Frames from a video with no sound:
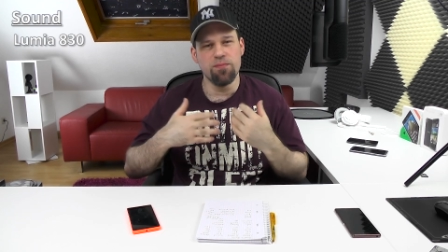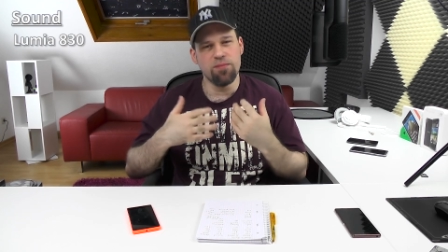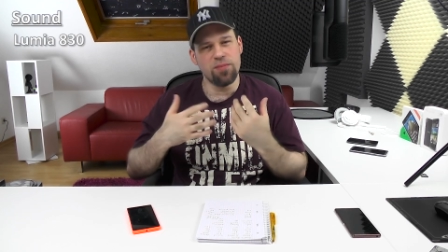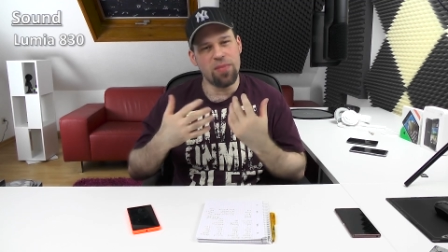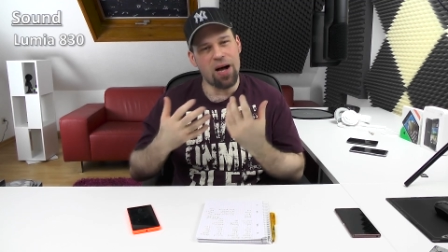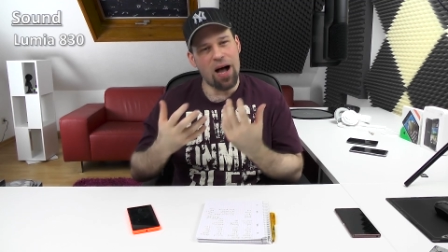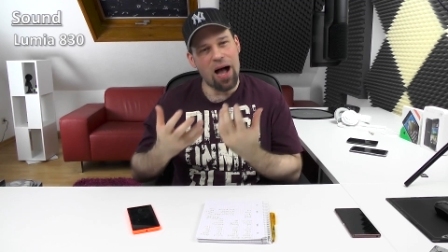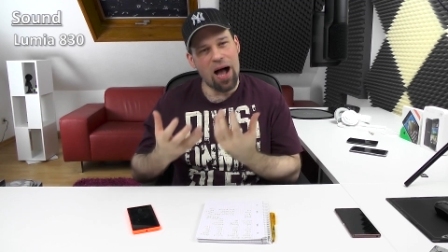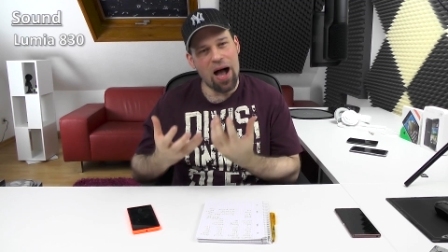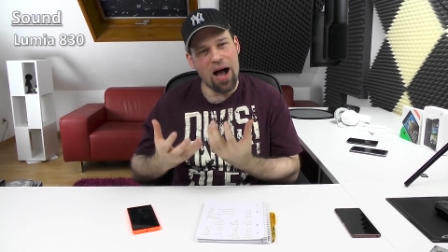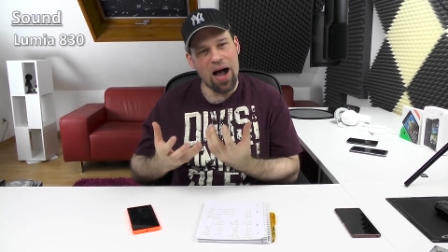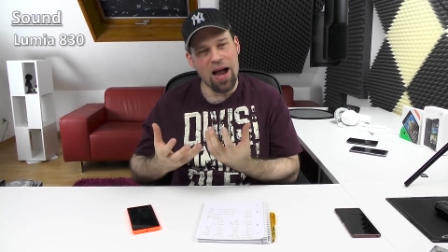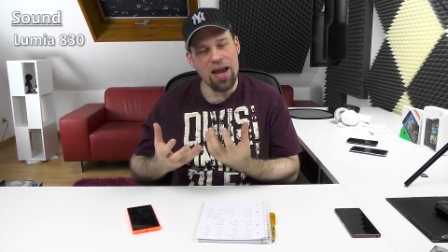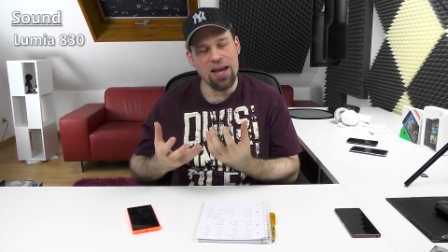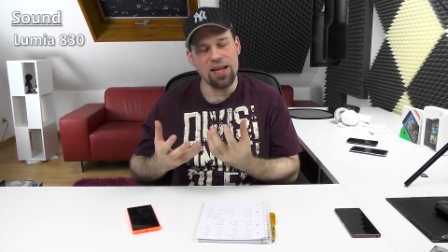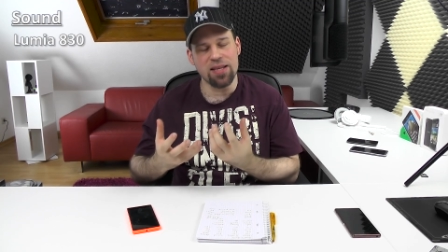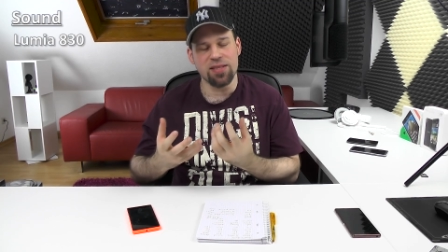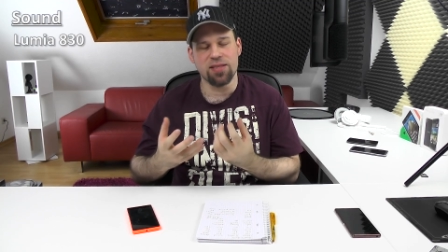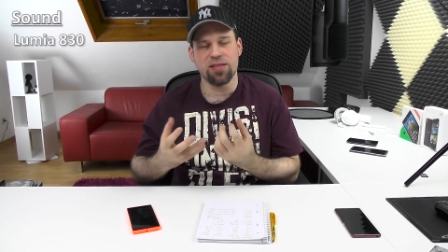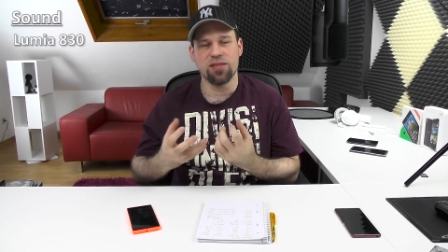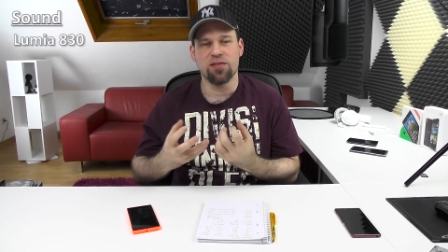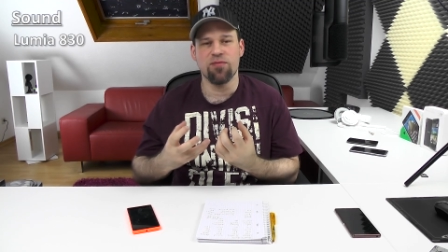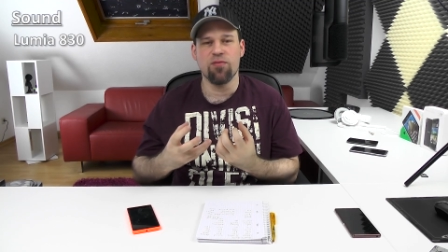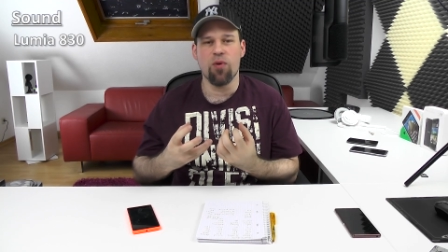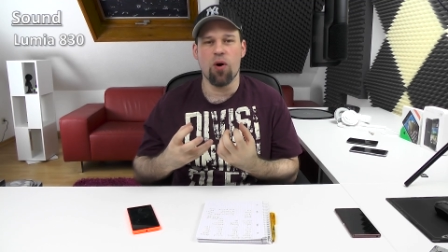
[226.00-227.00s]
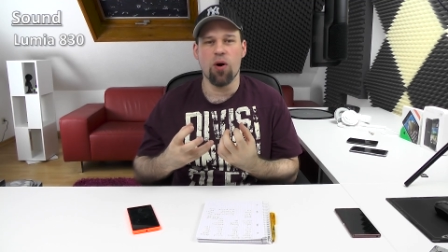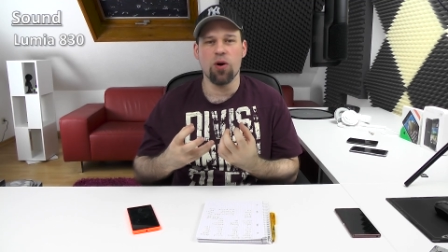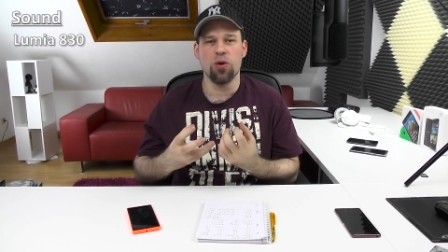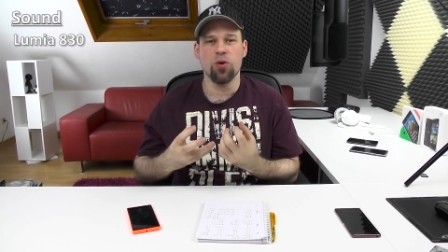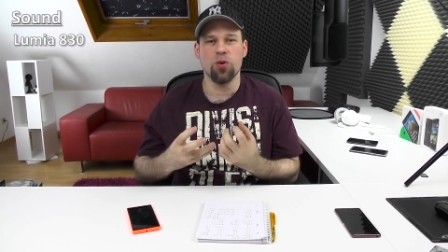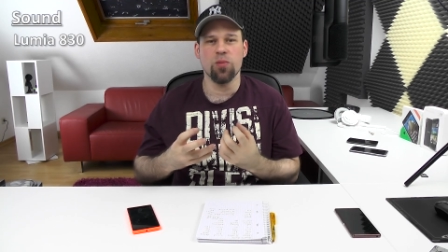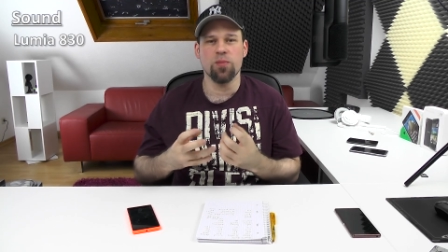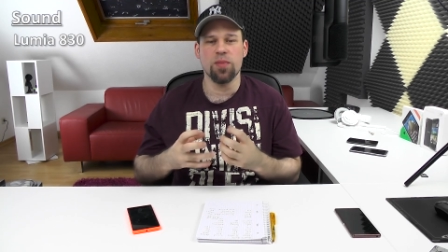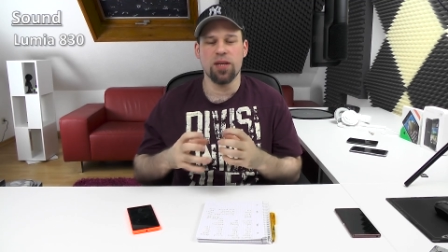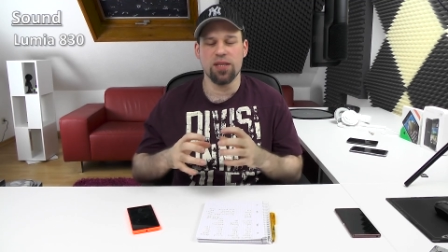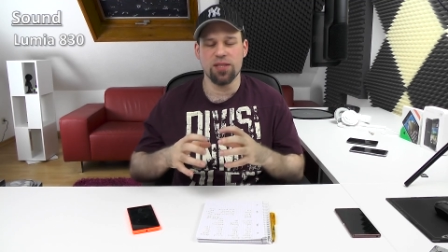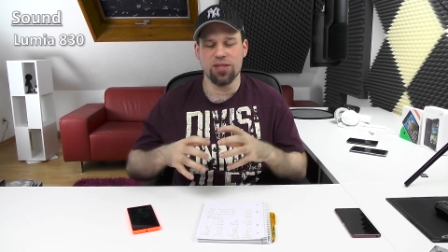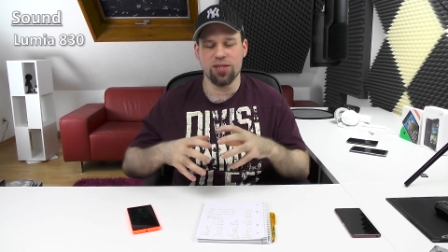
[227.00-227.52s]
highest
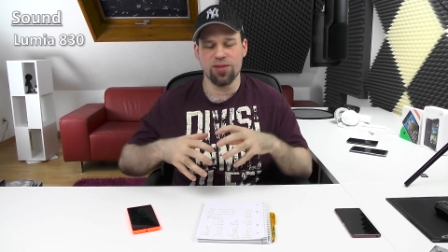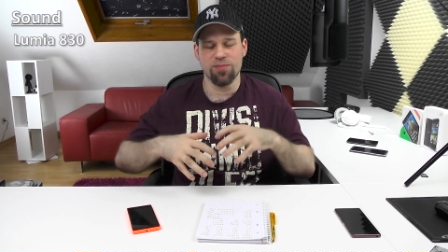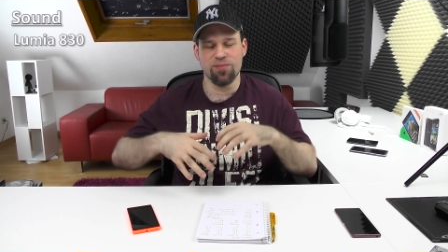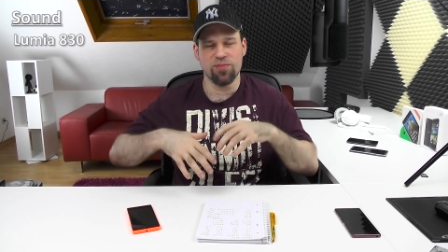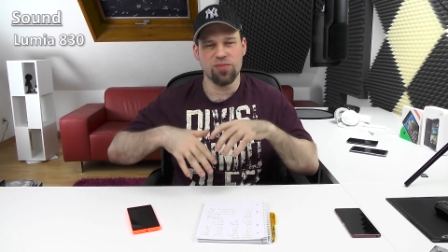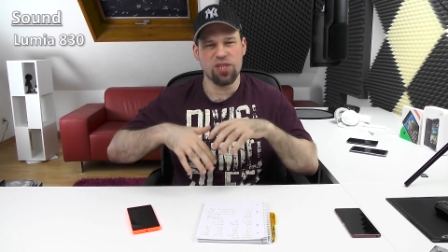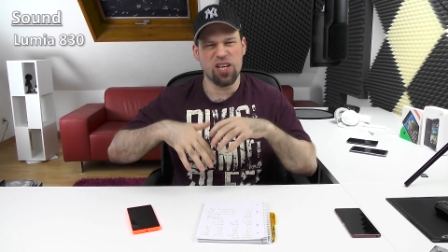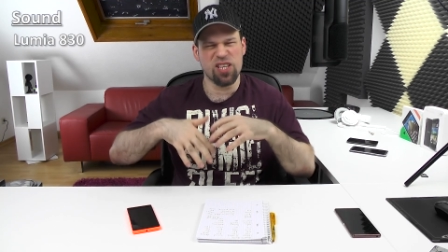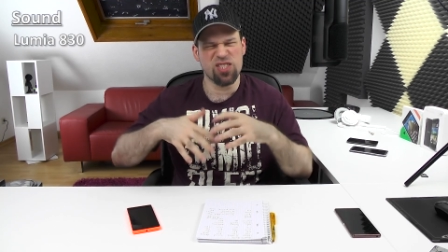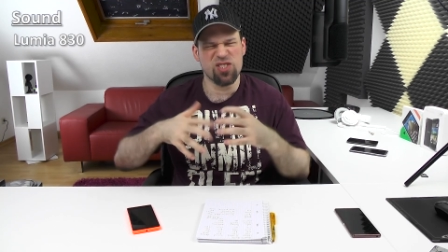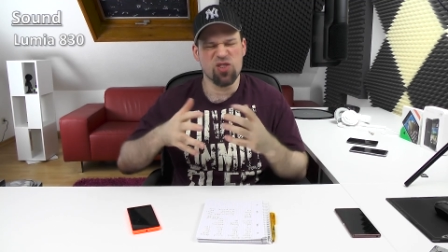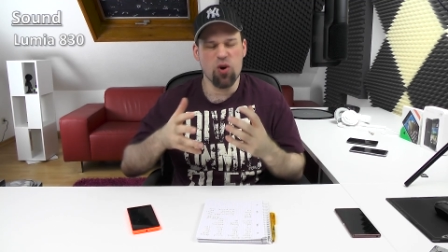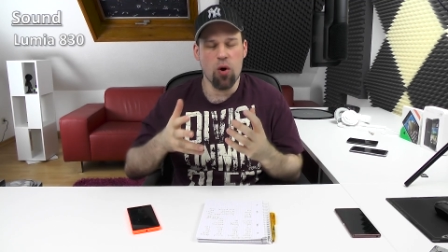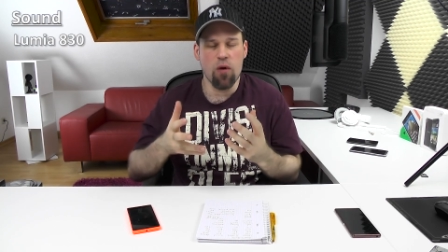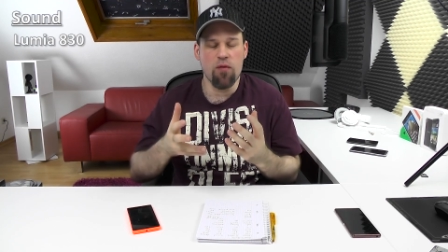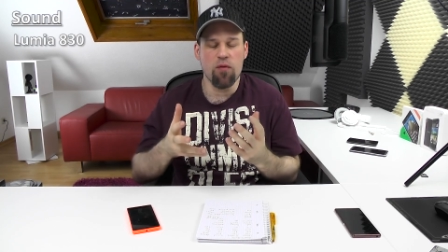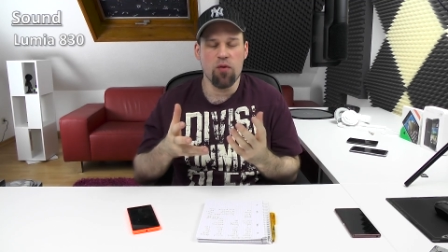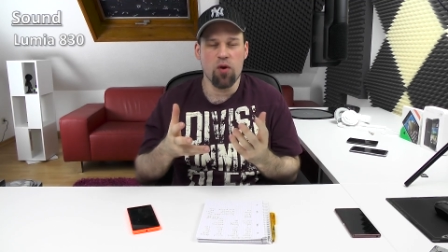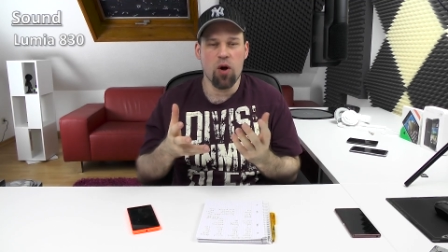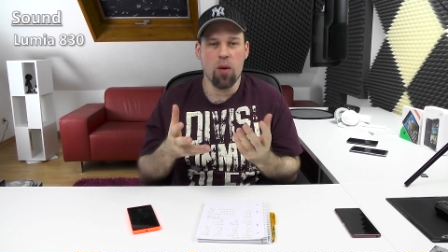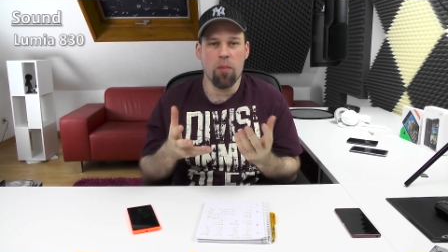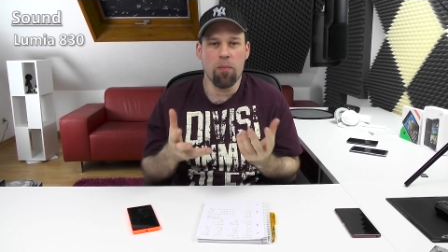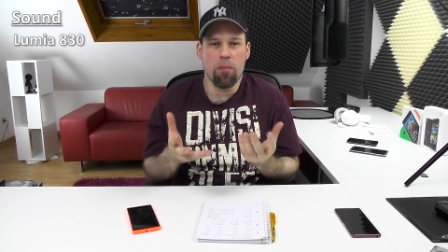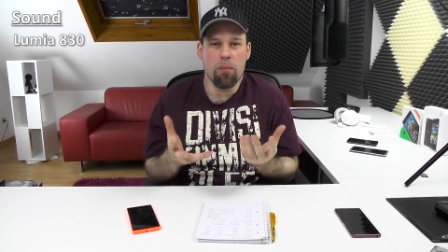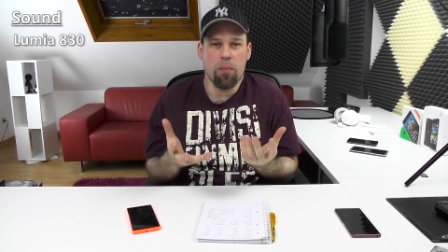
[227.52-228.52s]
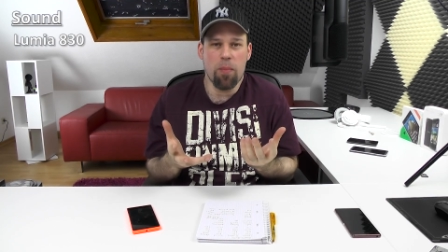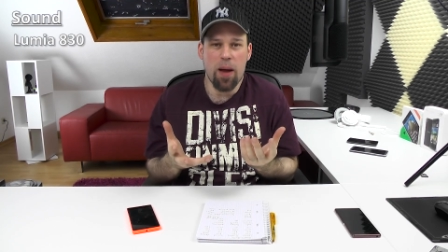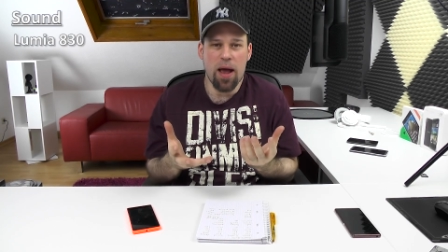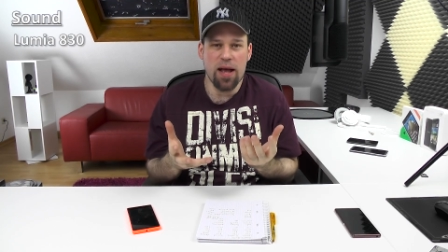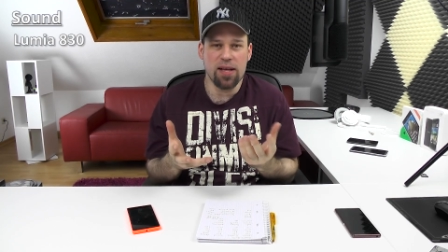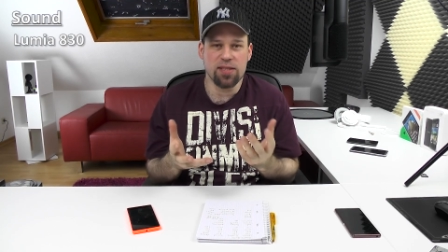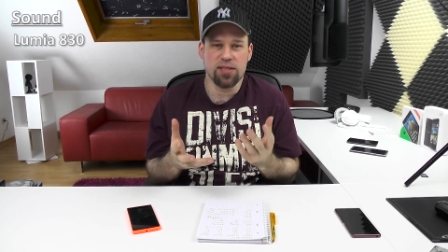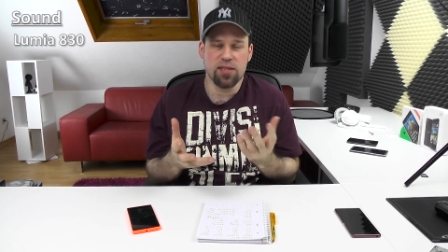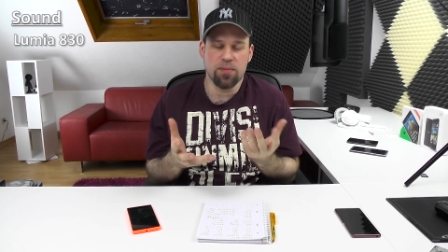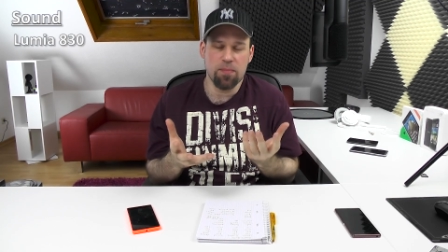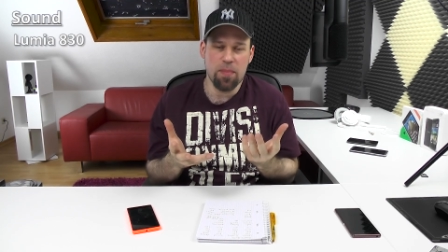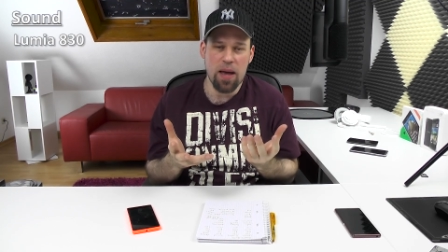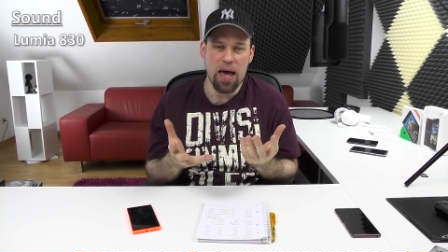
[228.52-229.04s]
volume, and just overall
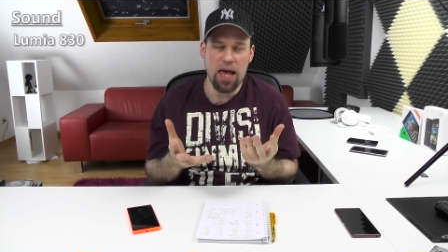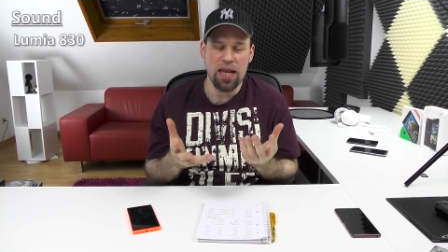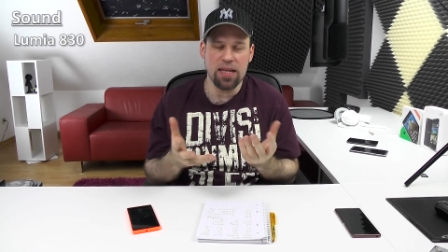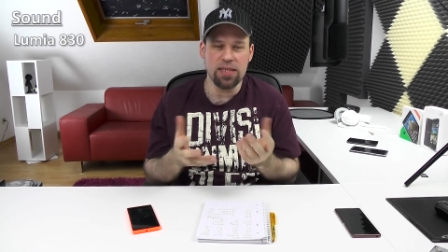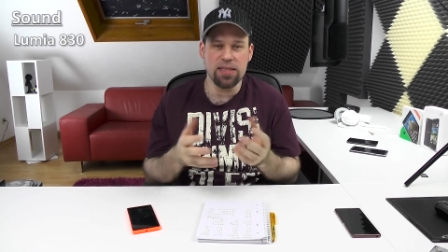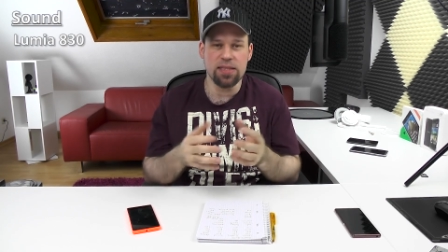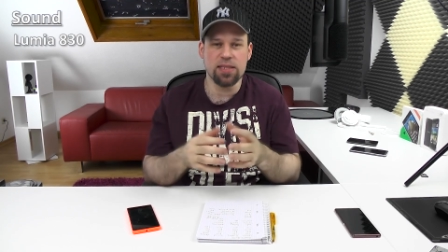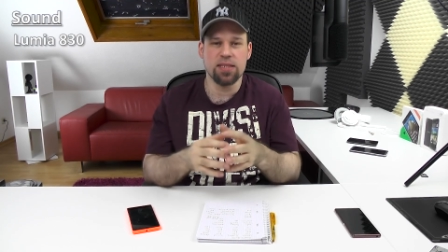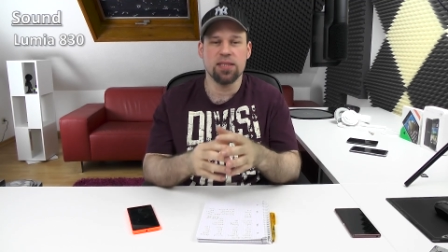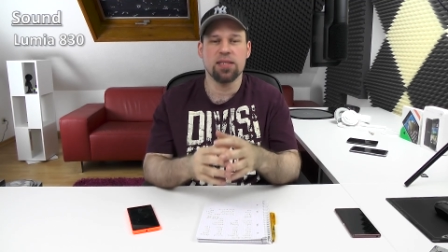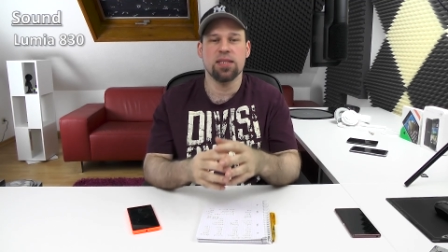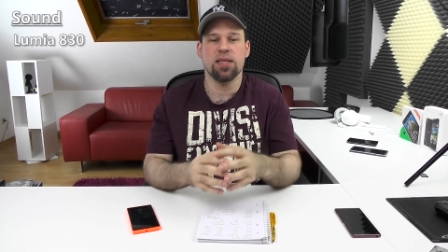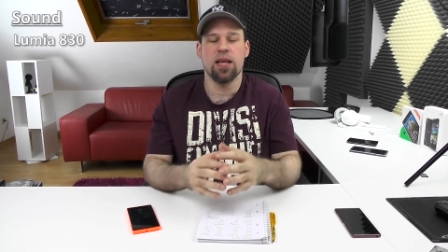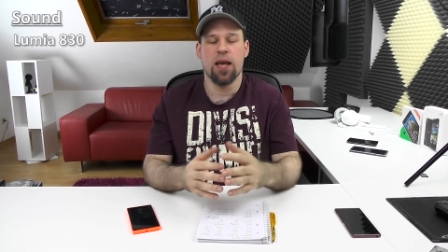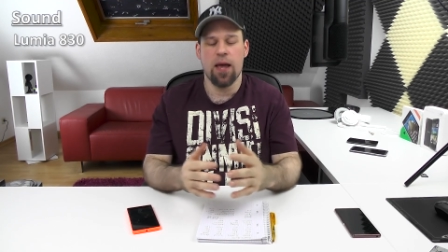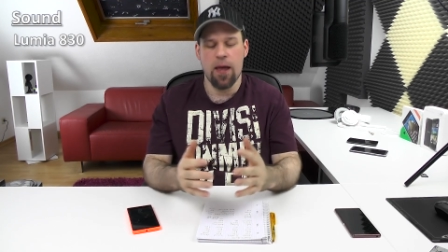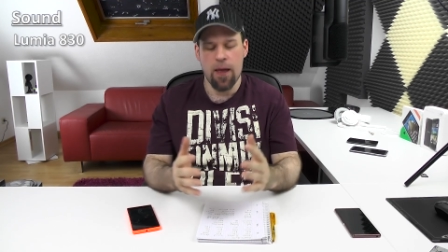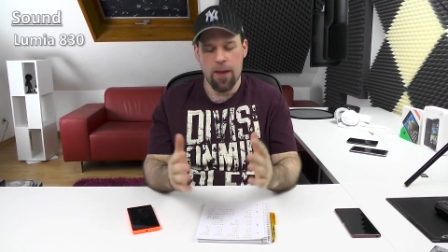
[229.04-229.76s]
best balance.